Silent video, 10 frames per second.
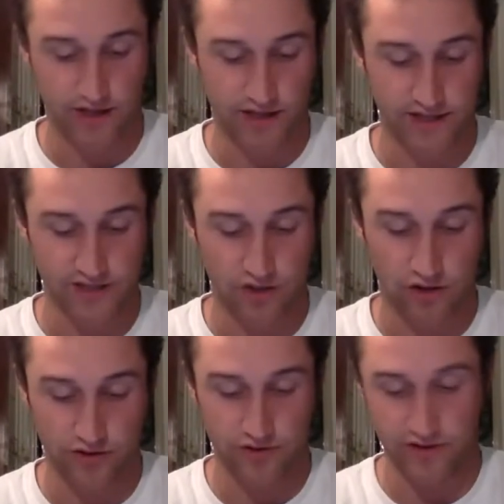it's
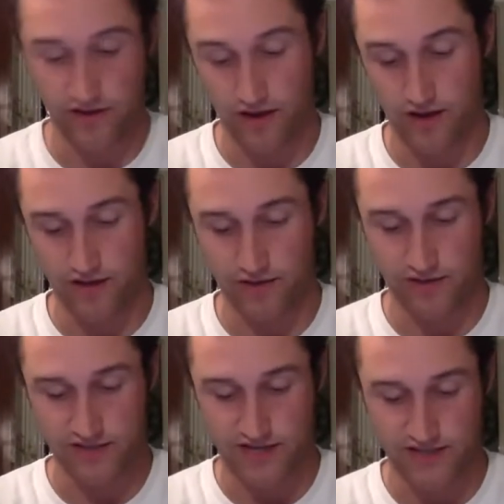although the
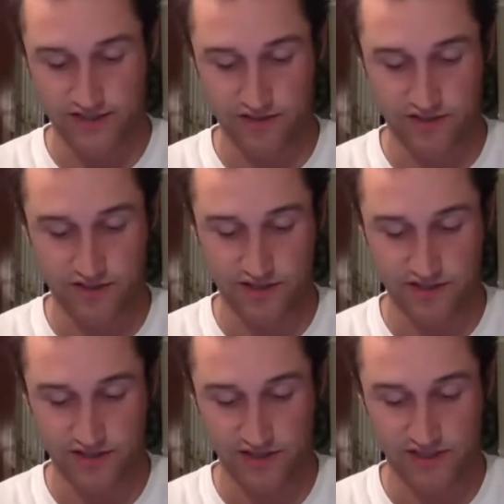U.S. Constitution
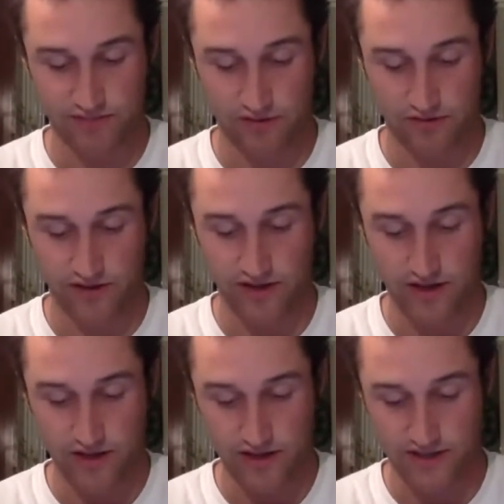doesn't
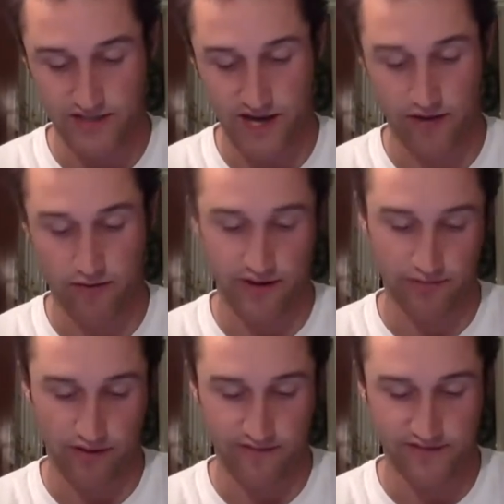explicitly contain a right to
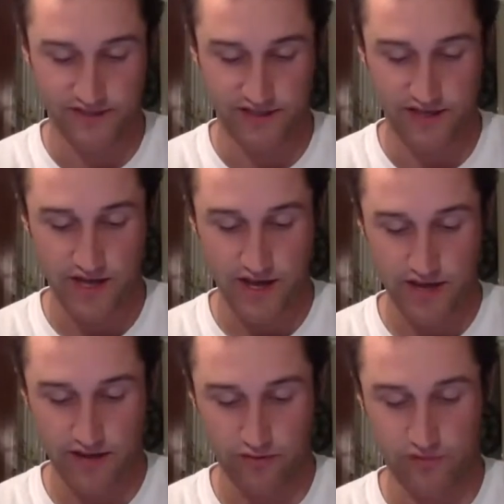privacy,
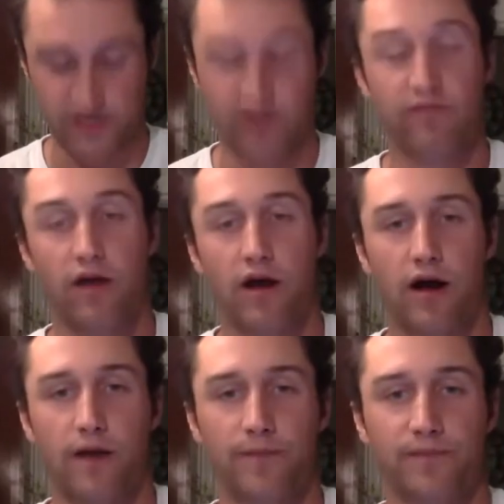the courts have
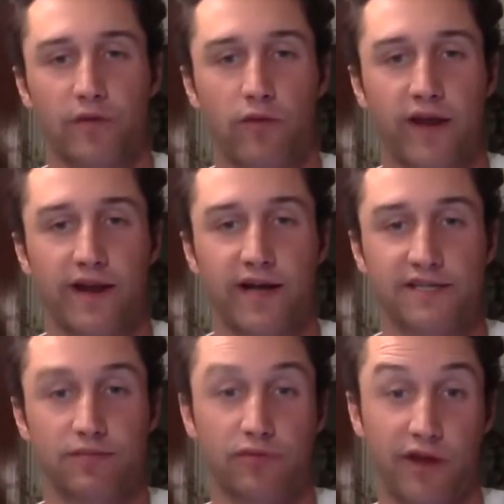
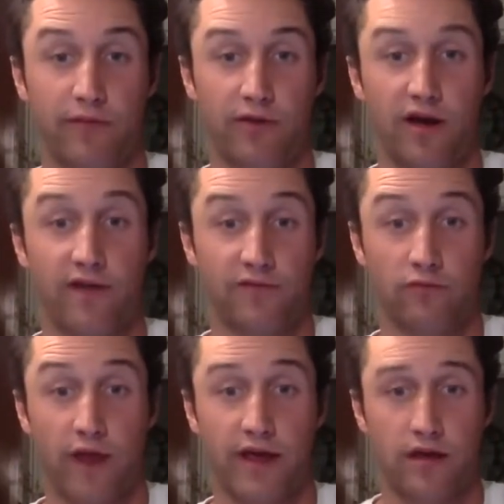recognized the prenumbra of the
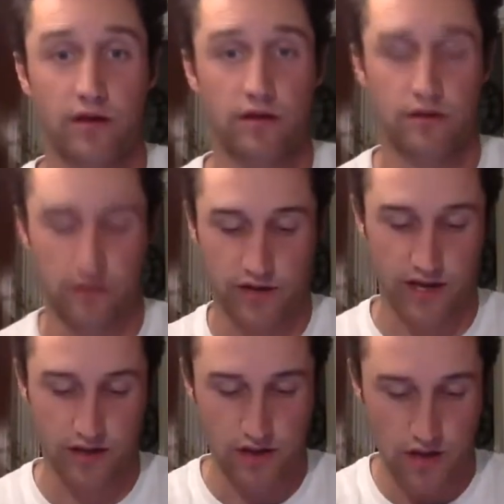right.
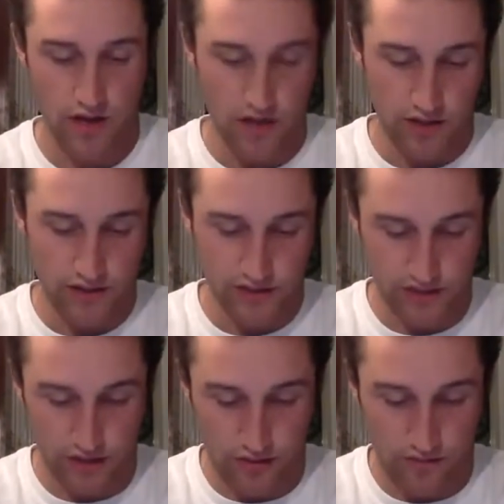Okay,
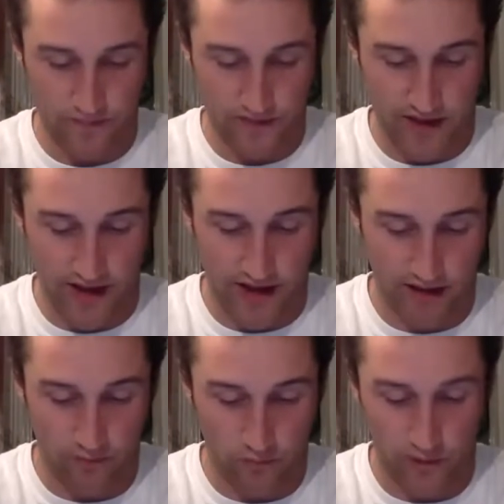so
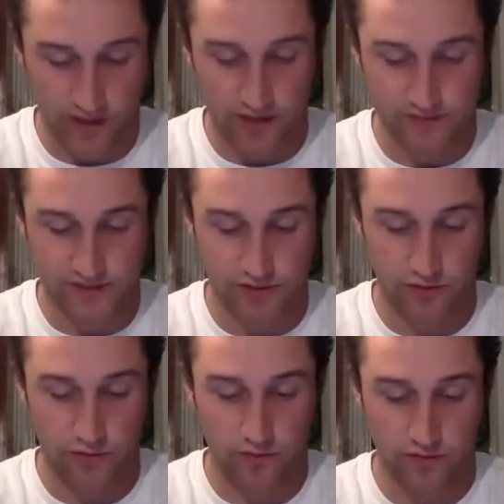and when it comes
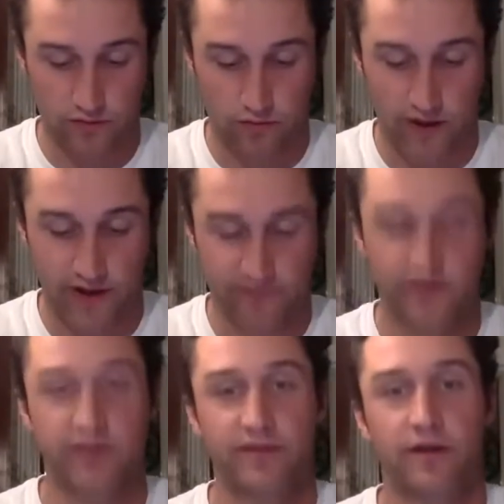to the right of
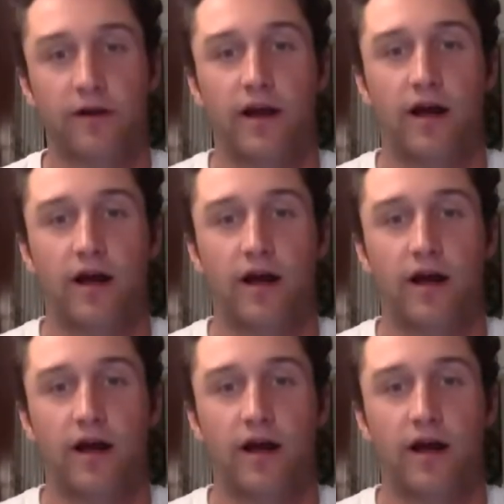it, there